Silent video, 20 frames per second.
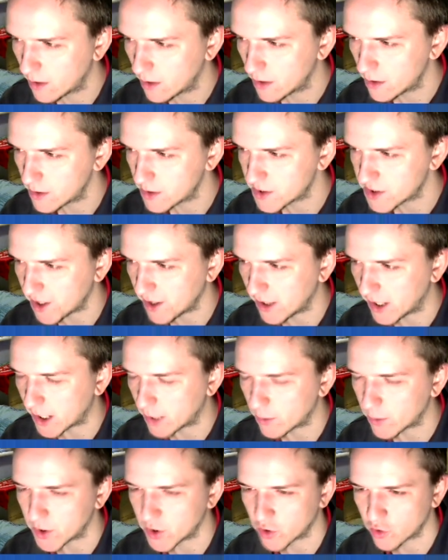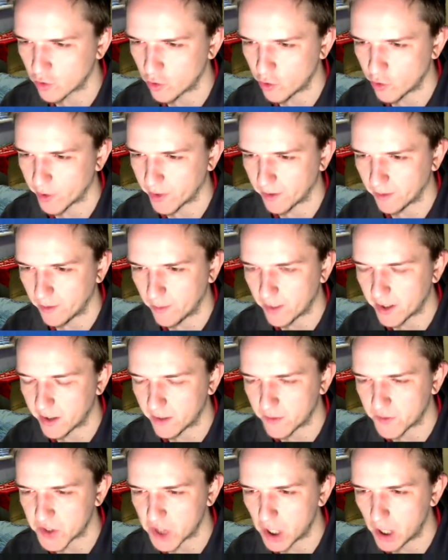Suddenly, we're drawing. I mean,
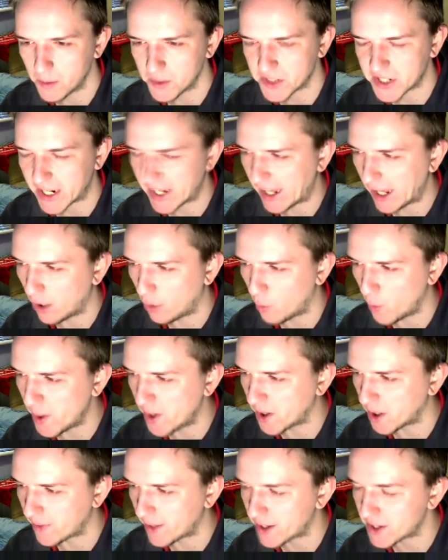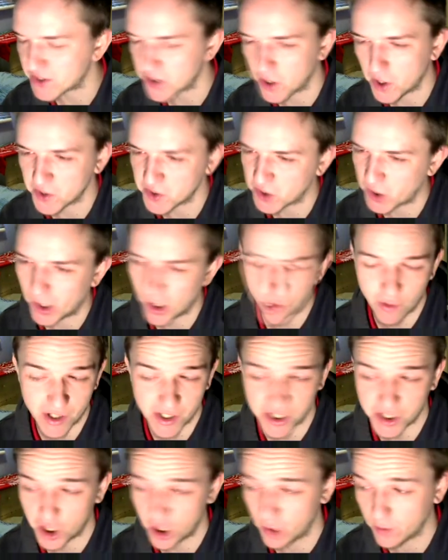if Darmstadt get a winner, that's our title
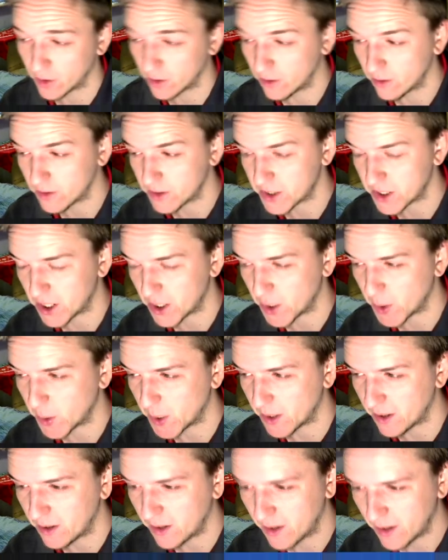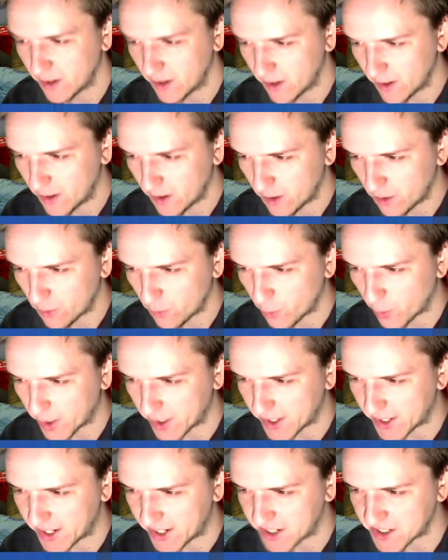race over. So, we
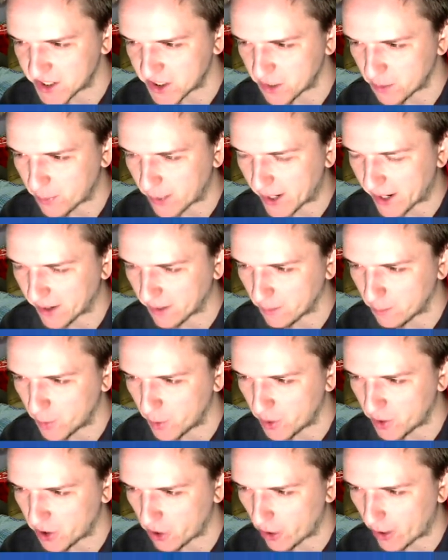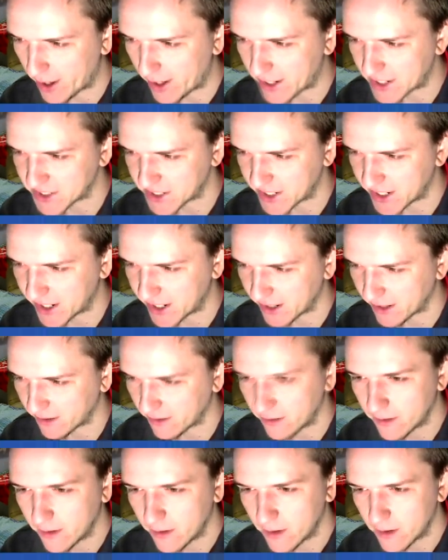need to do better. Muniain has it here.
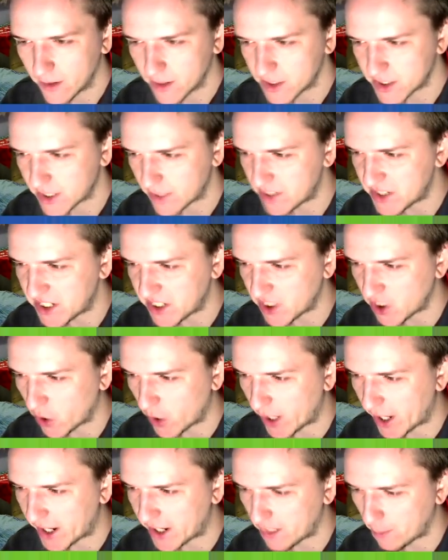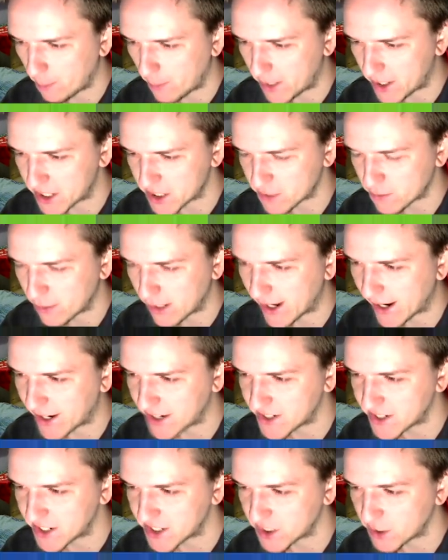79 minutes
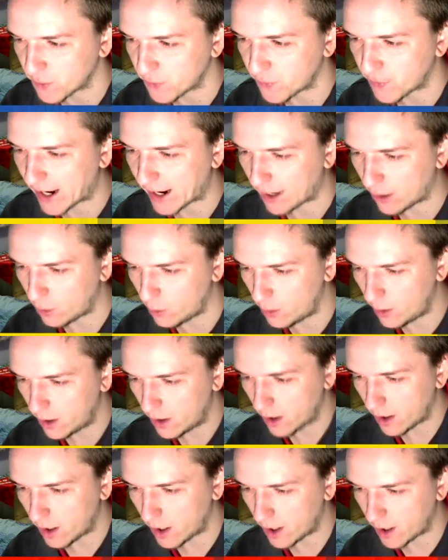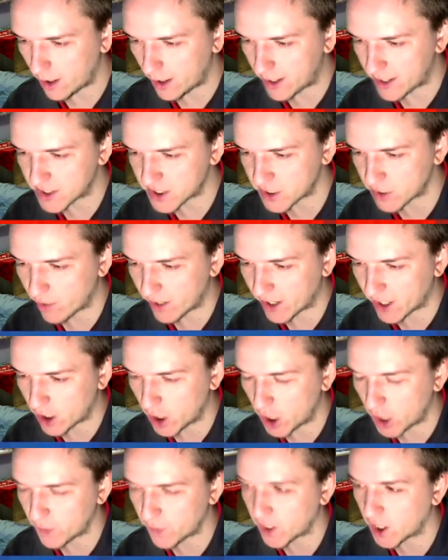played. It's a foul. It's a red
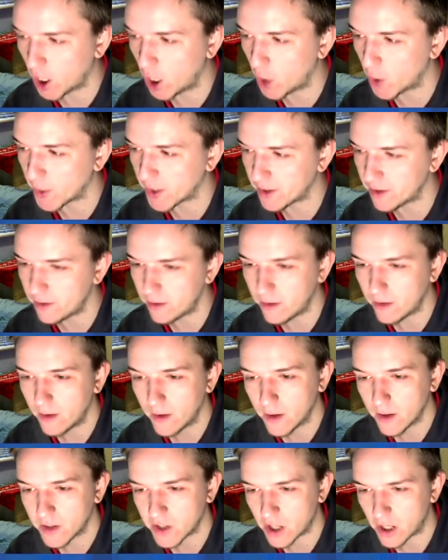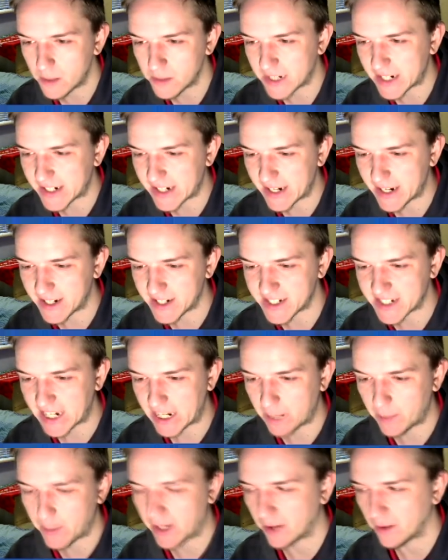card for Cohen. Darmstadt down to
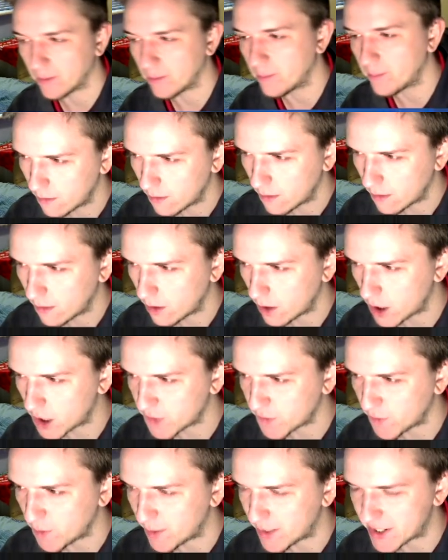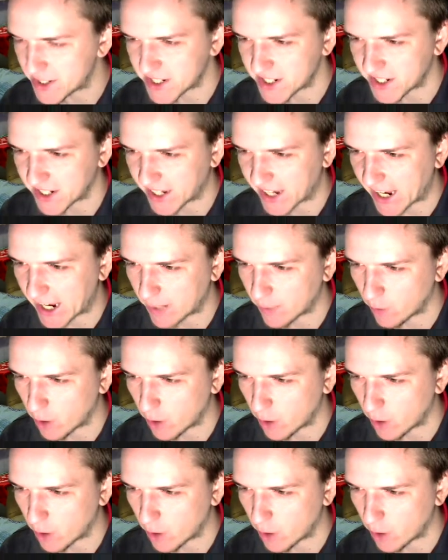10 men. Last few minutes of the game.